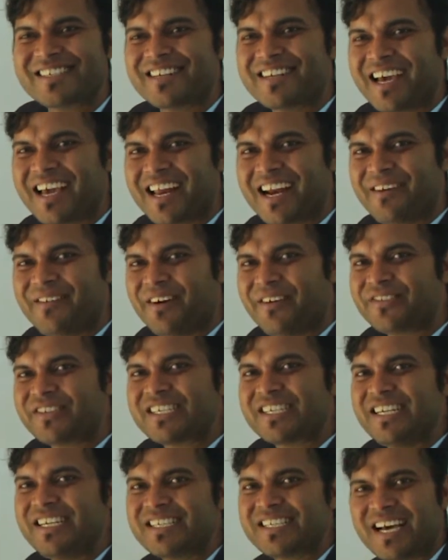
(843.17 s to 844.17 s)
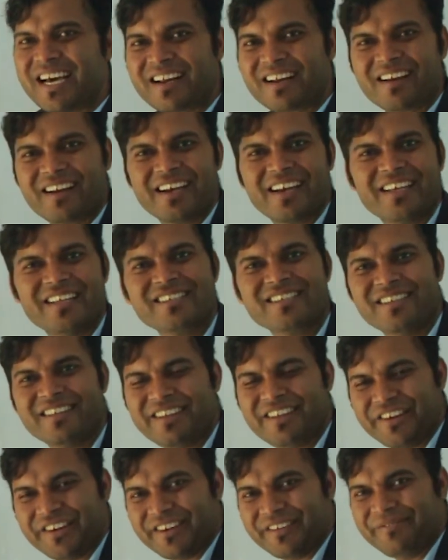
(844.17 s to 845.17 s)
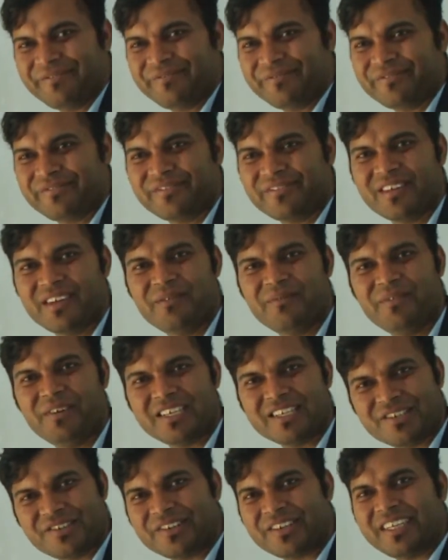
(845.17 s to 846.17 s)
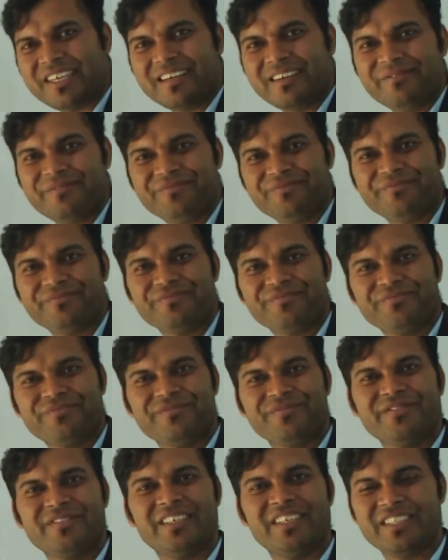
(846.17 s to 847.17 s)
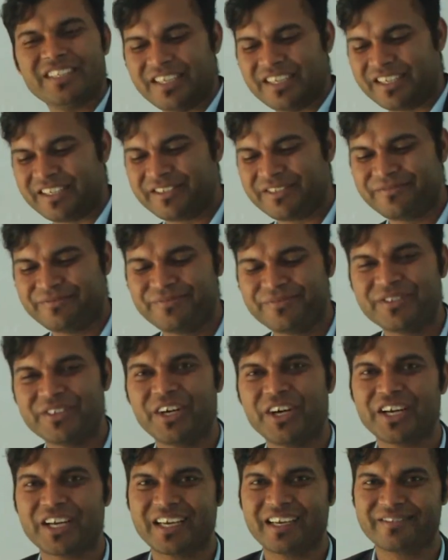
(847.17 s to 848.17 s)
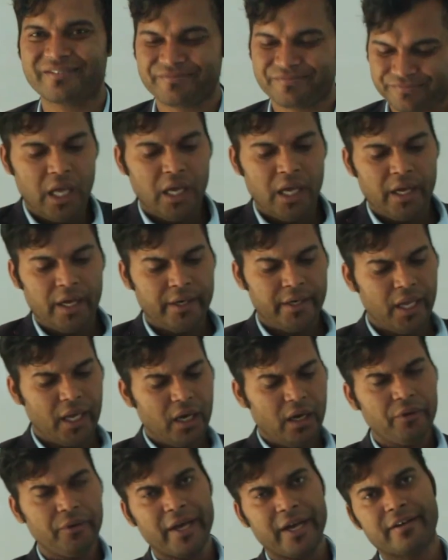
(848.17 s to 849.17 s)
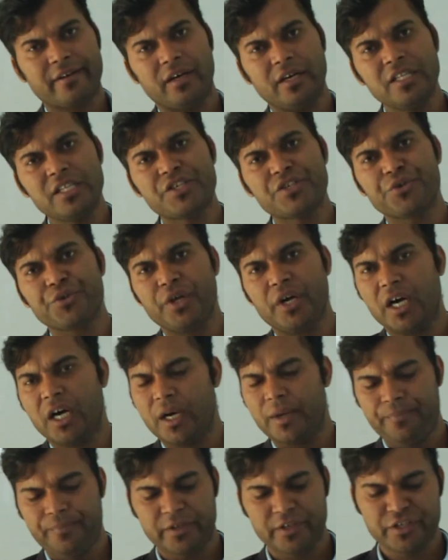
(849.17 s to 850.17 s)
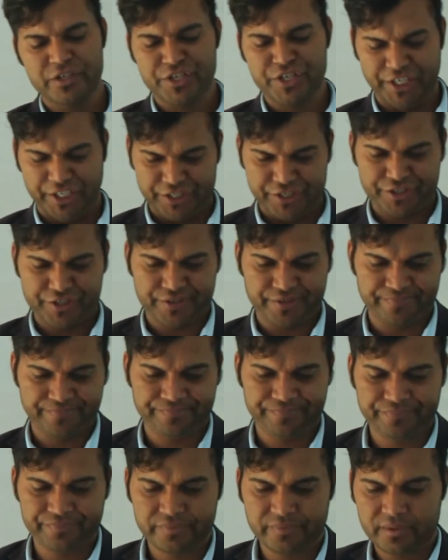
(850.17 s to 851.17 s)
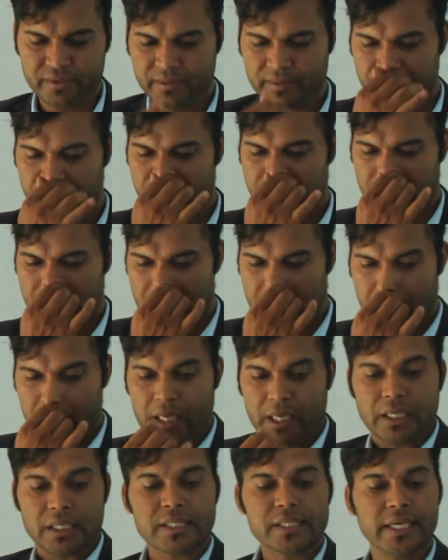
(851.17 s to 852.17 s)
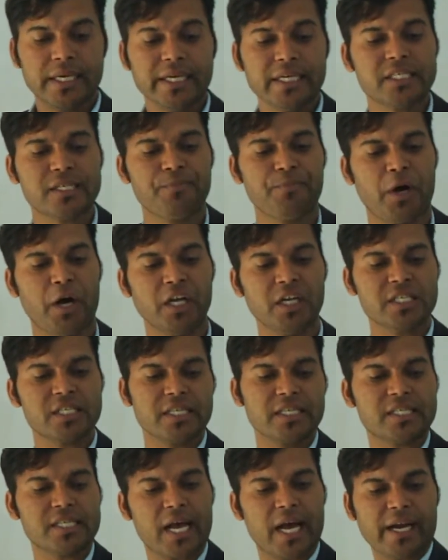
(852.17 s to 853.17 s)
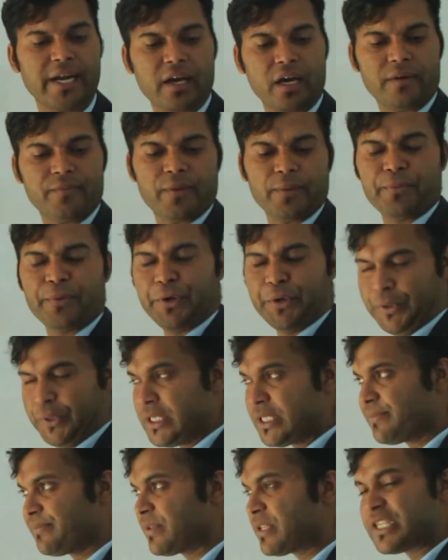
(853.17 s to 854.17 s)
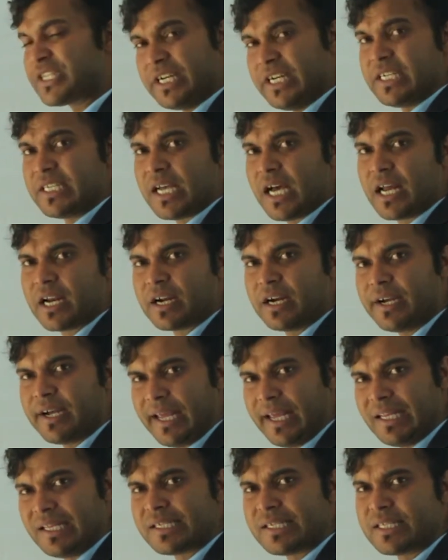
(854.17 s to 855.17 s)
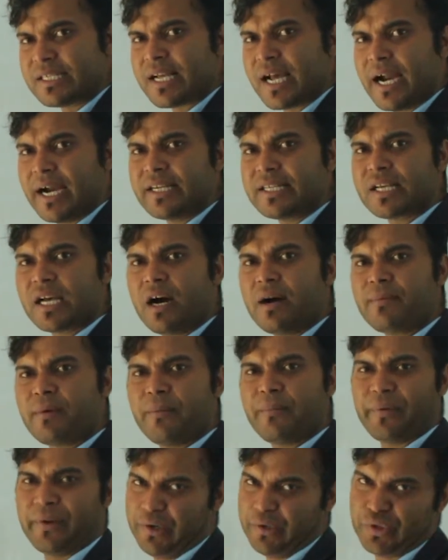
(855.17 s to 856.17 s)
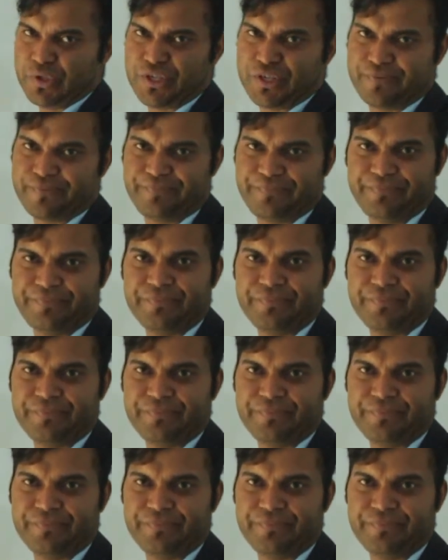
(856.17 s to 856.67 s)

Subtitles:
Diagram of seeds are contains in there. Please look there. Isn't it? Okay. Now we are turns to the seeds. Seeds born inside of the fruits. Seeds are contains inside of fruits.